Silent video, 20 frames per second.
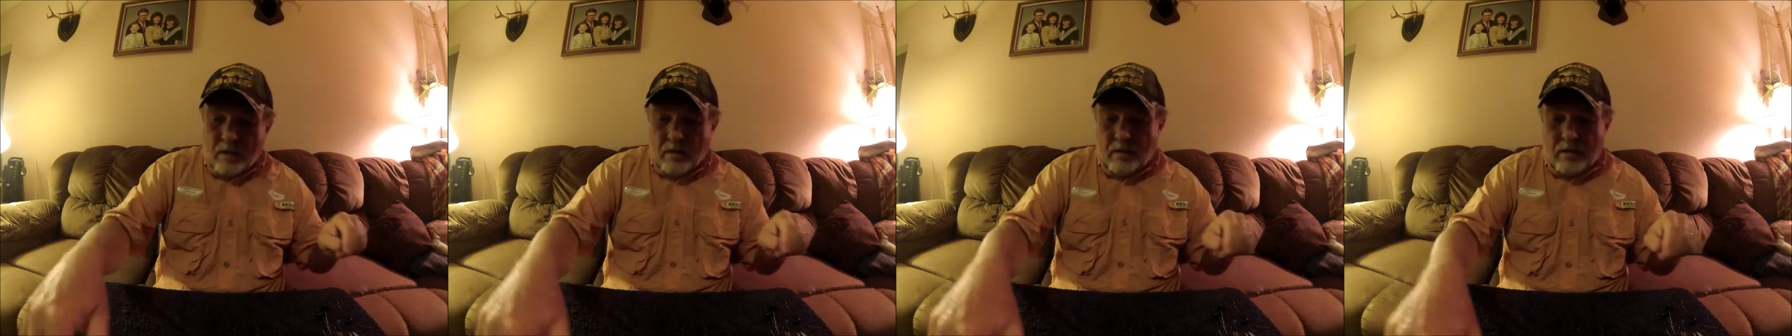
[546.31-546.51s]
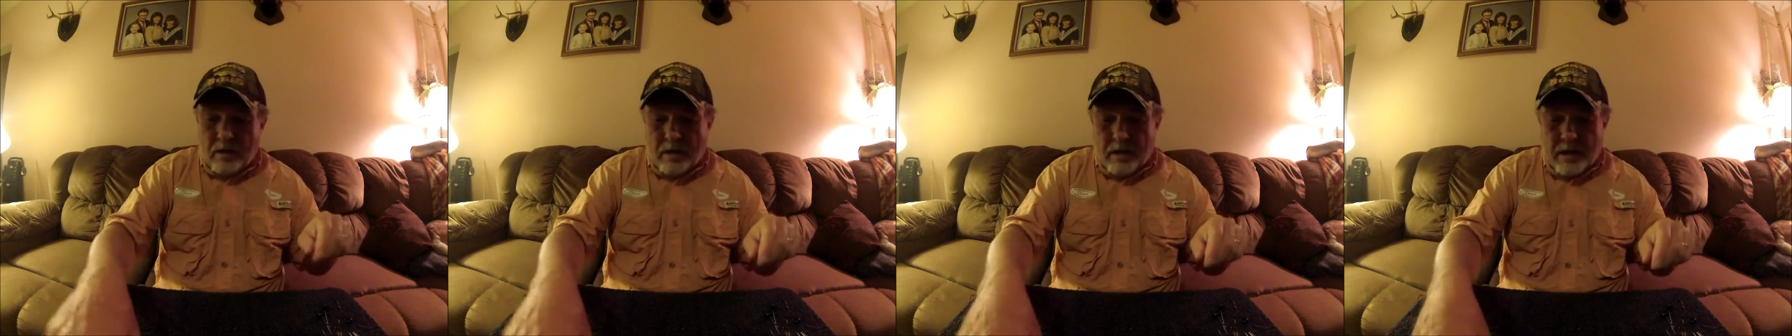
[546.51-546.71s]

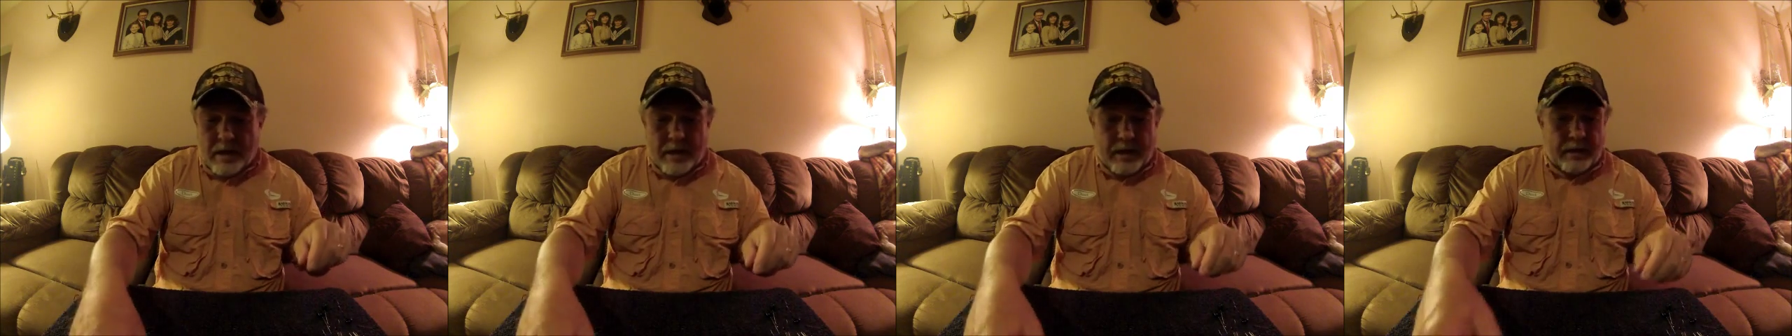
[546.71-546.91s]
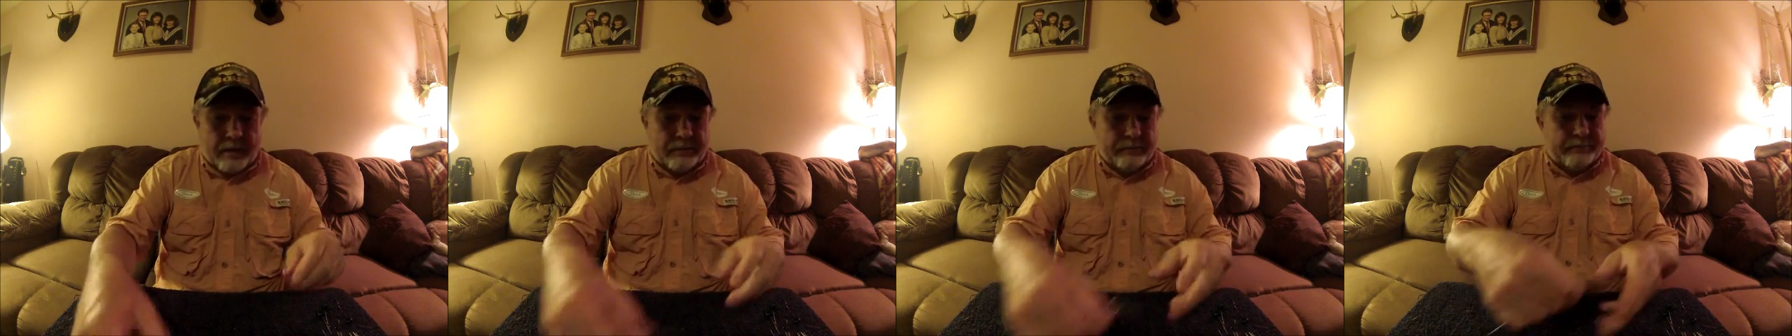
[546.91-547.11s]
All
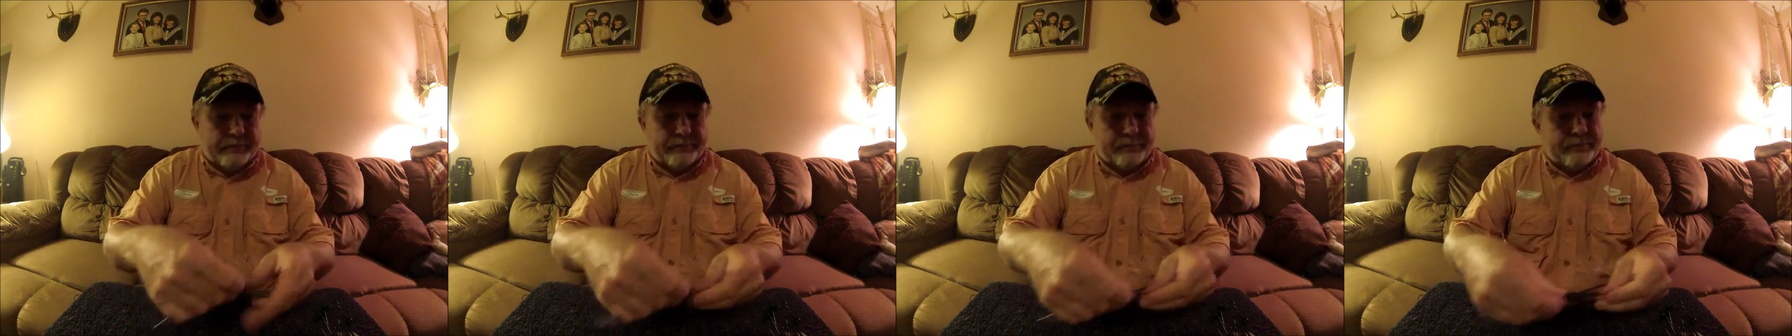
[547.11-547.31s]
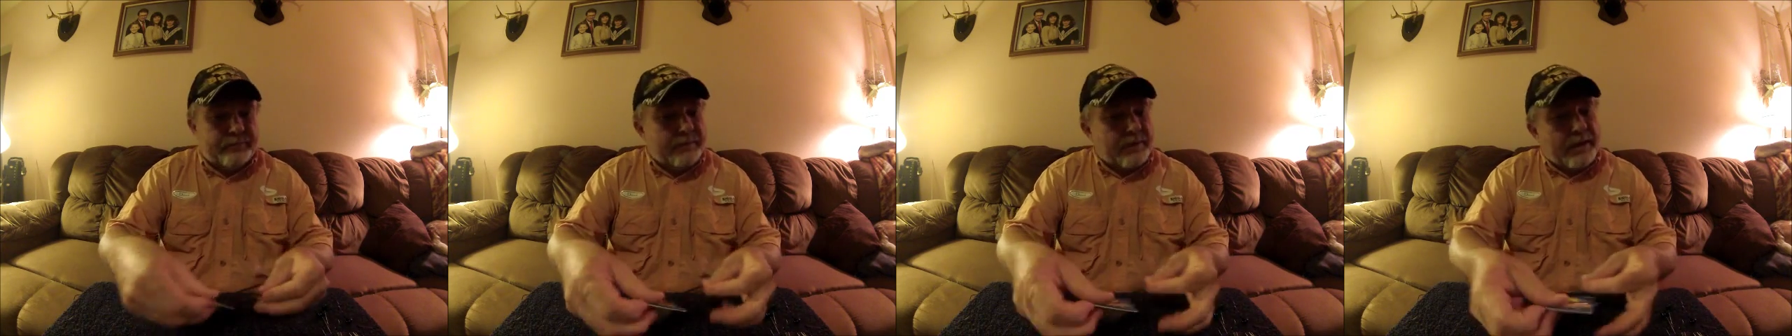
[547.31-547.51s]
right,
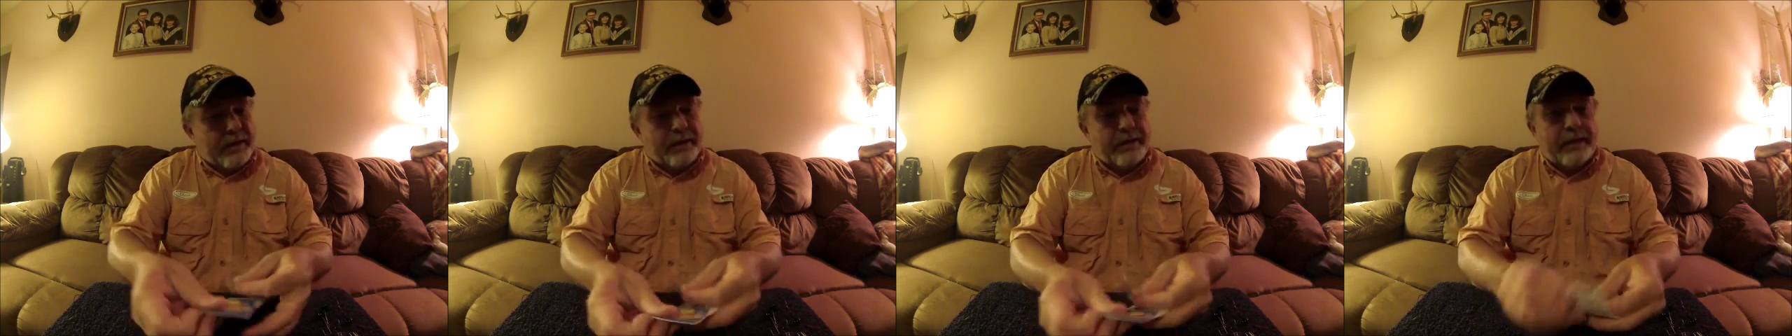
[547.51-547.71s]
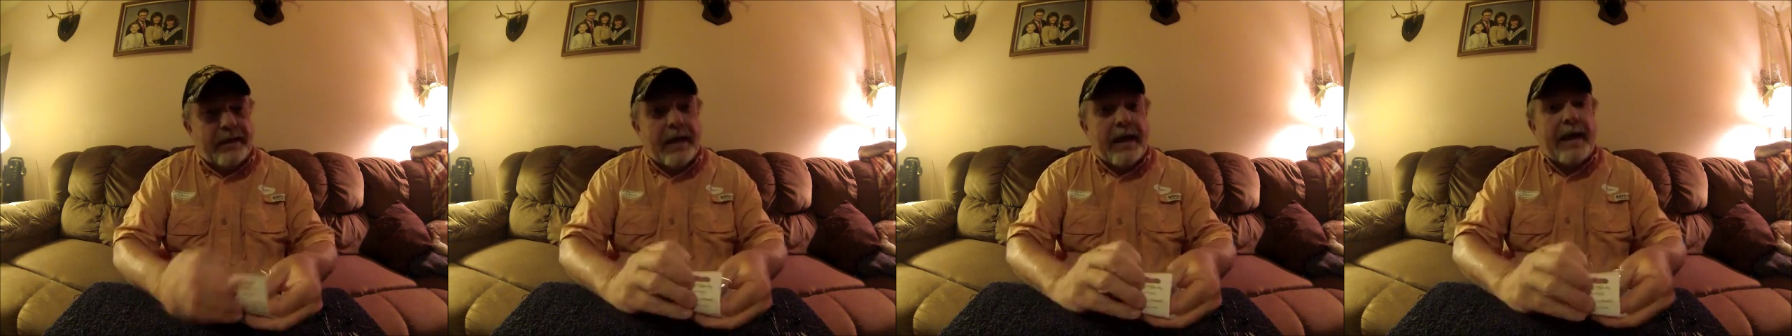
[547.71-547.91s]

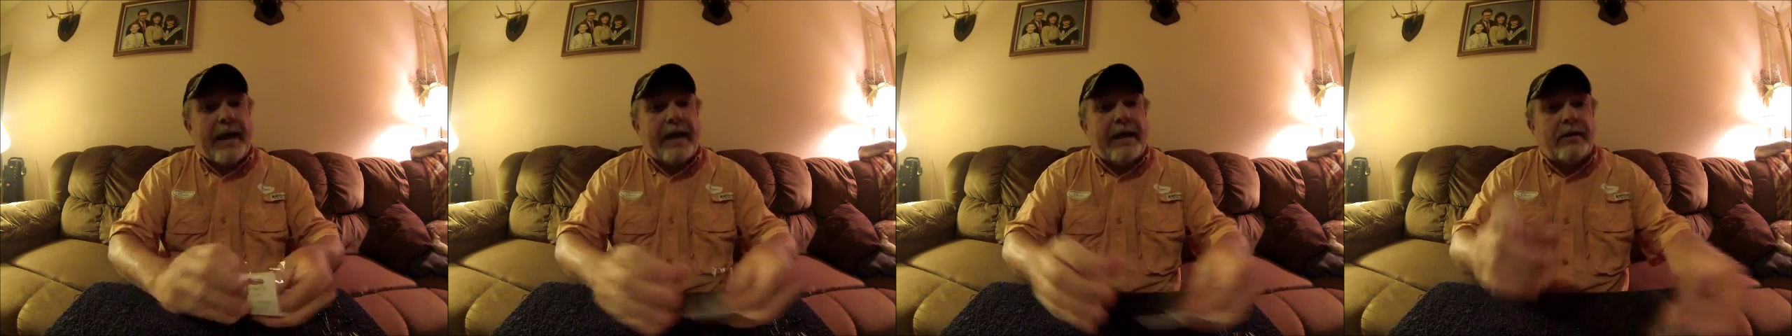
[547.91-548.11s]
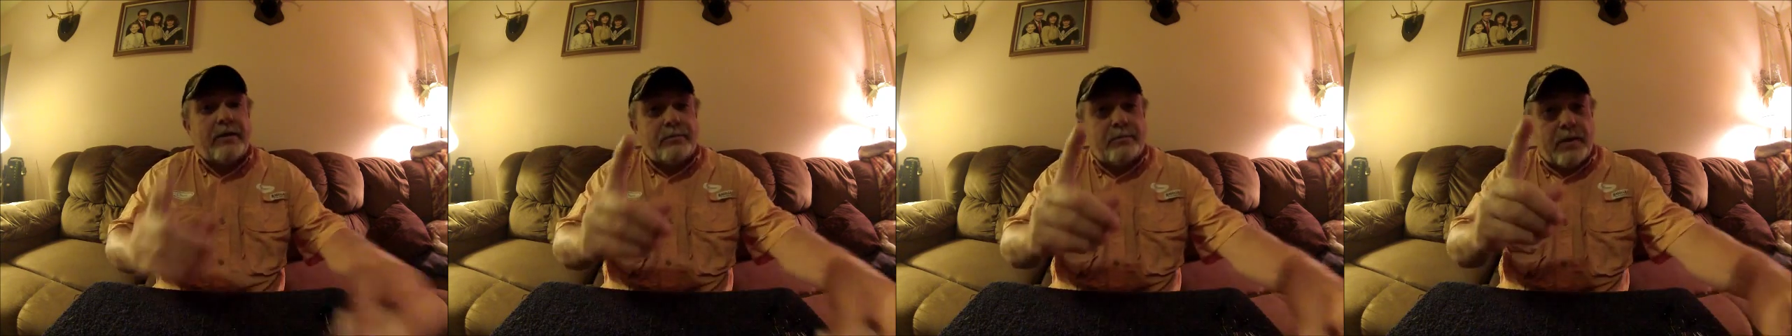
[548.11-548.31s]

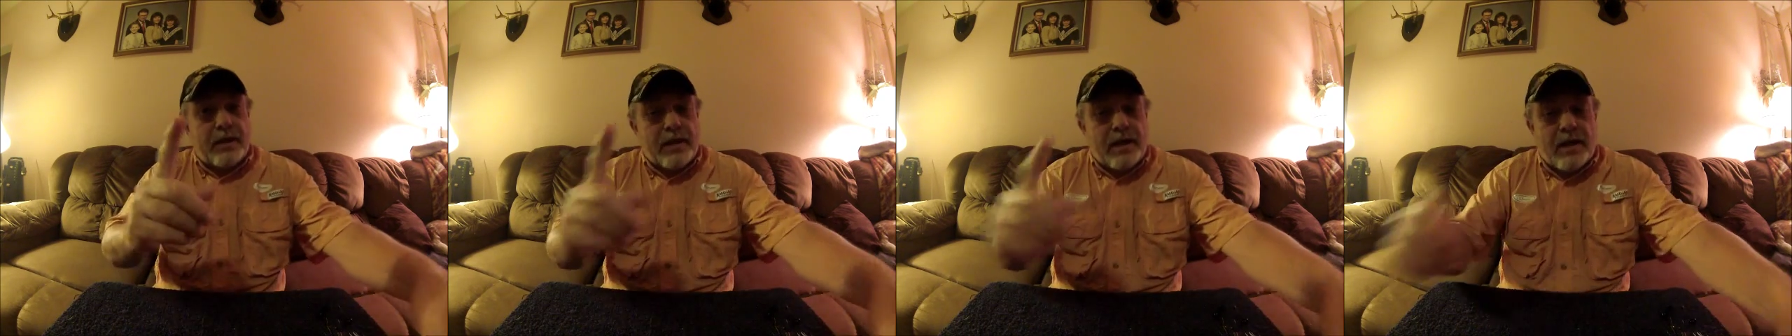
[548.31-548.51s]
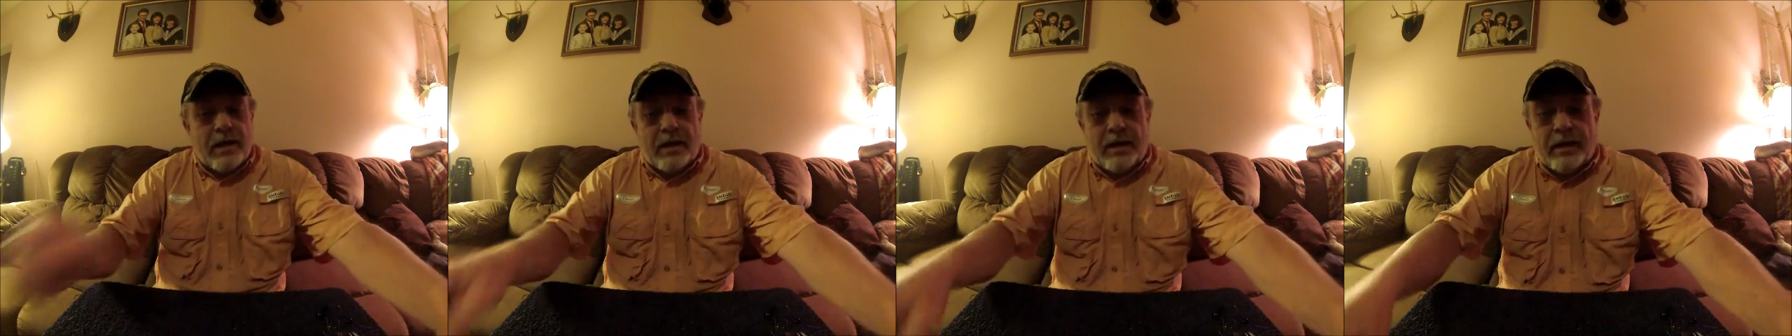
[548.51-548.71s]
last
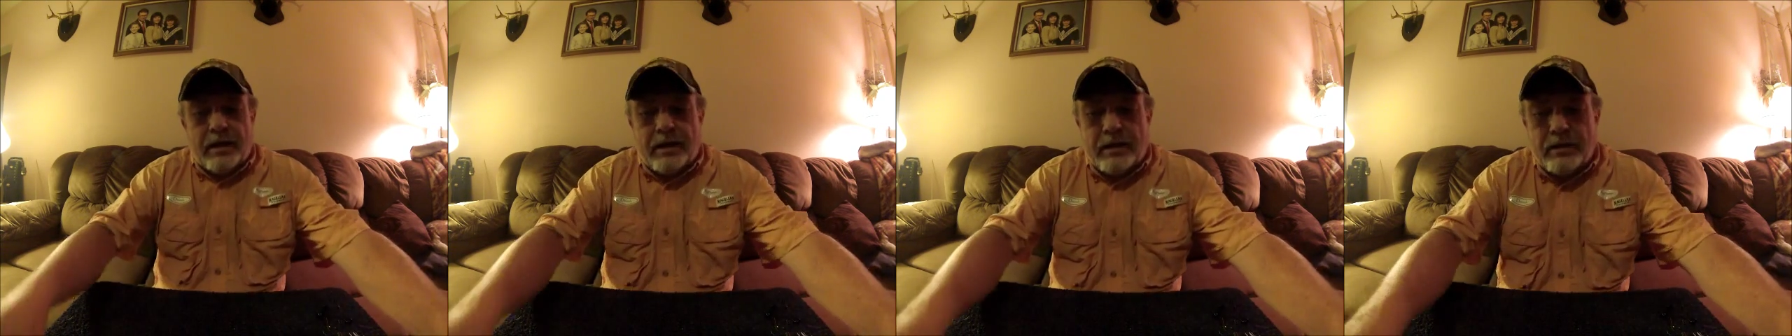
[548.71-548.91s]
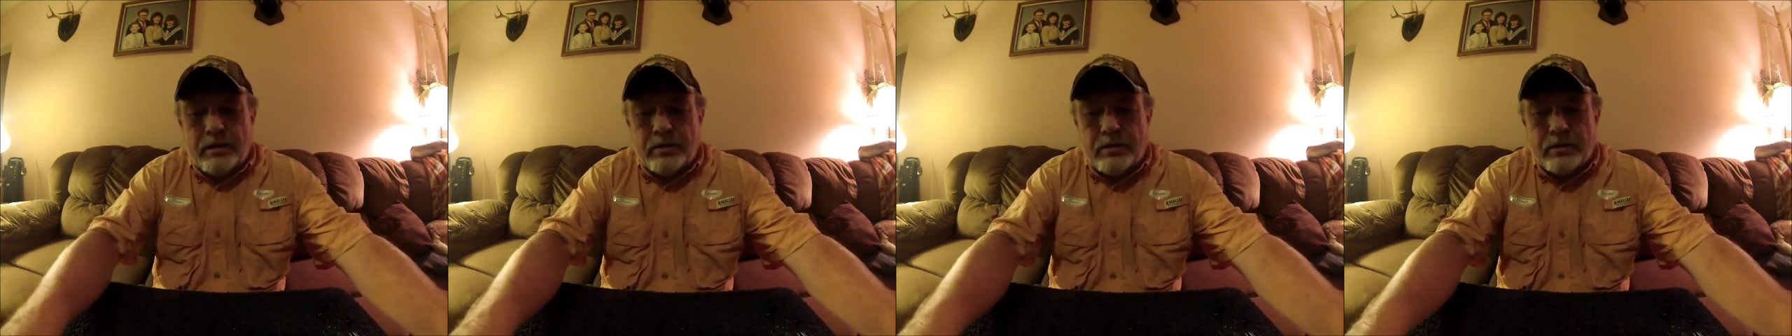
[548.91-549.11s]
but not
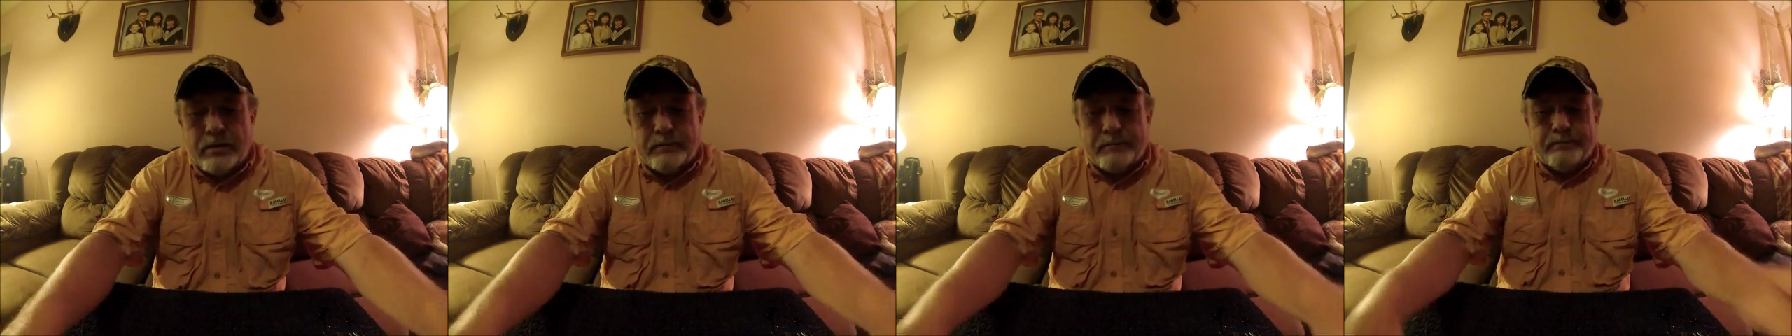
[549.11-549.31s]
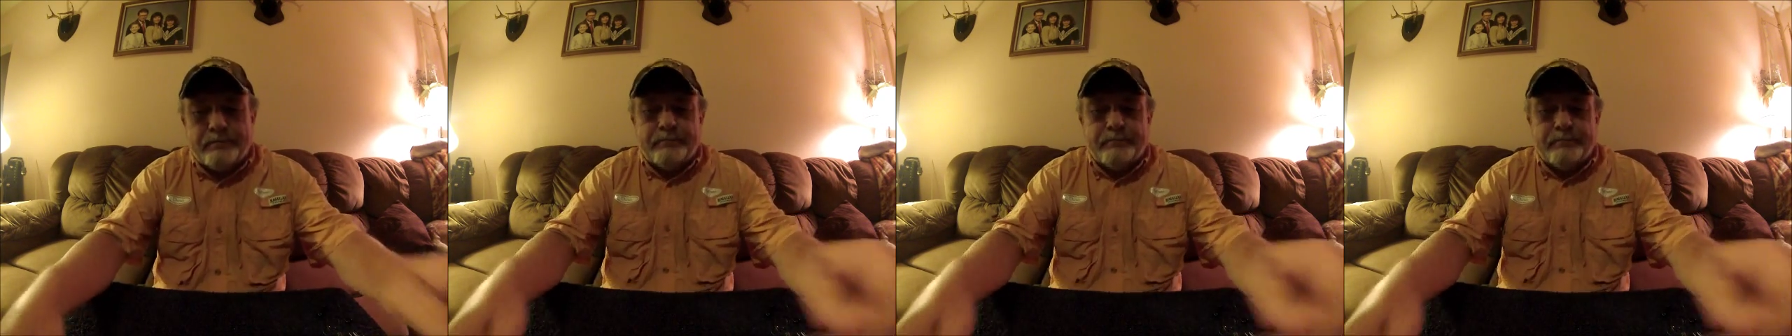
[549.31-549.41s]
least,